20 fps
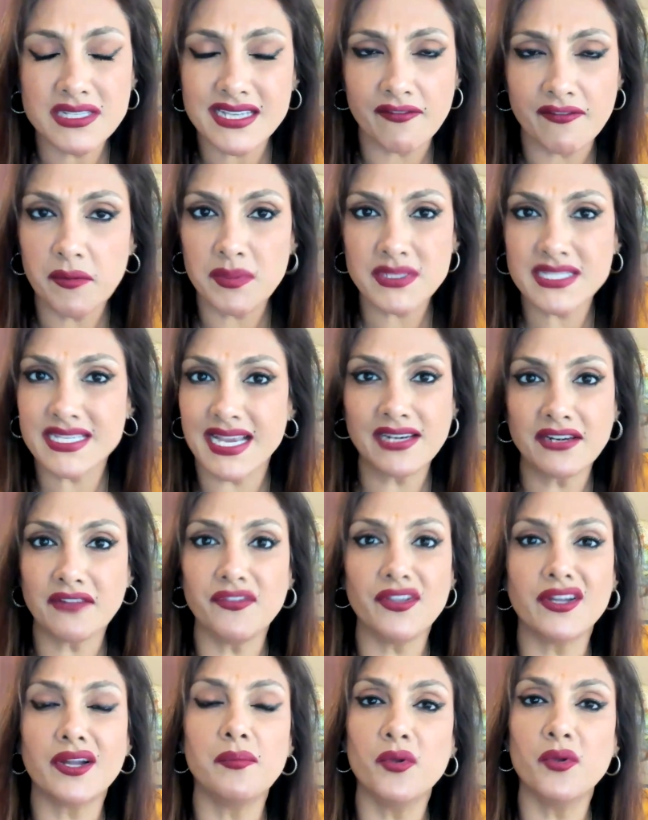7% of
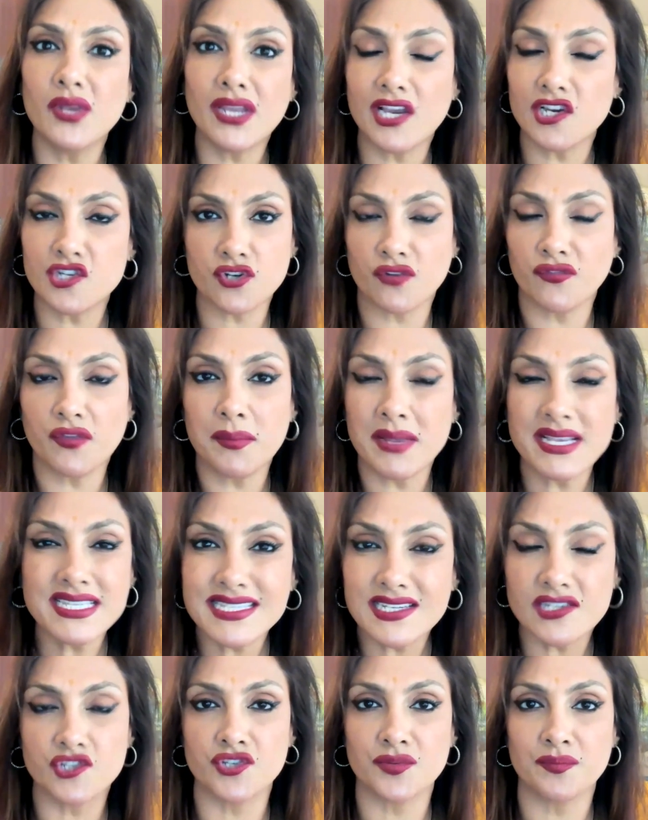the communication of the
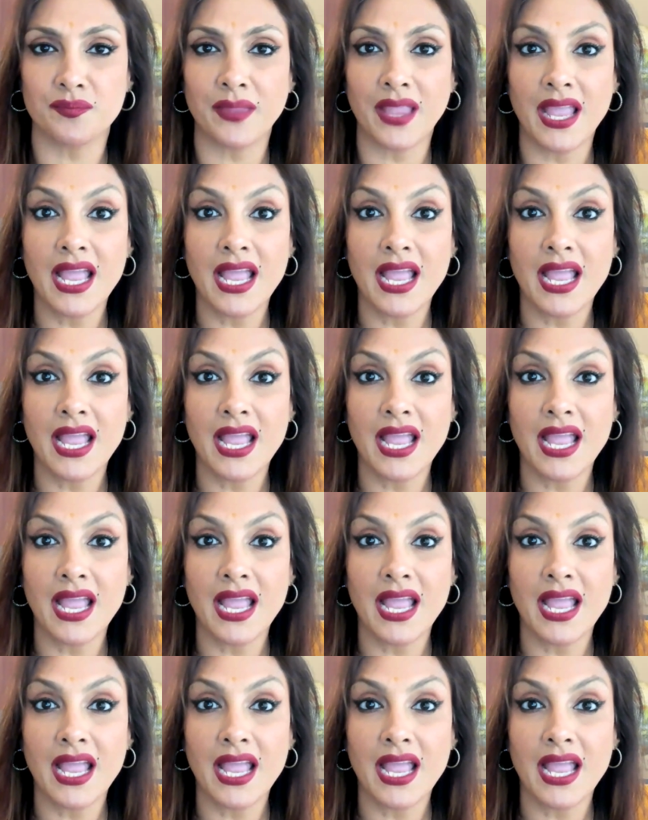message.